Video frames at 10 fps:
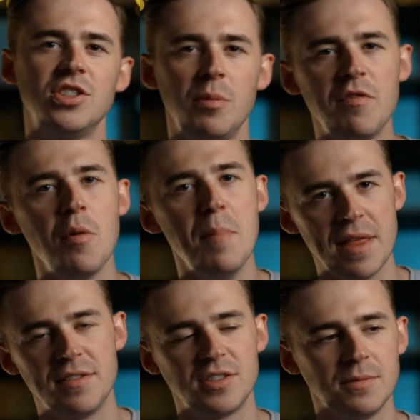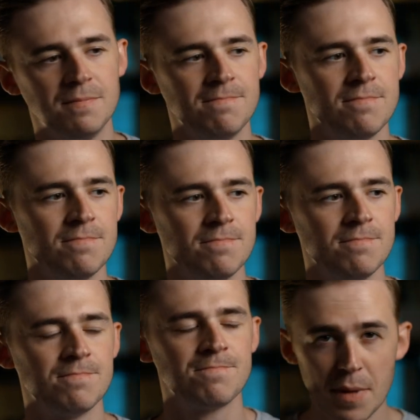some of the myths.
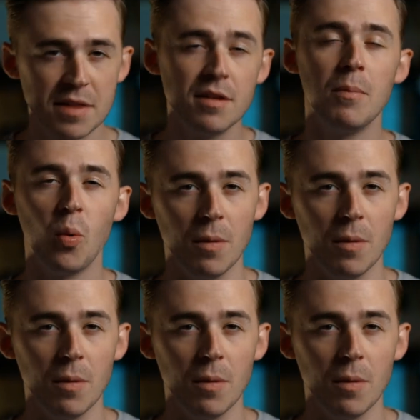Myth number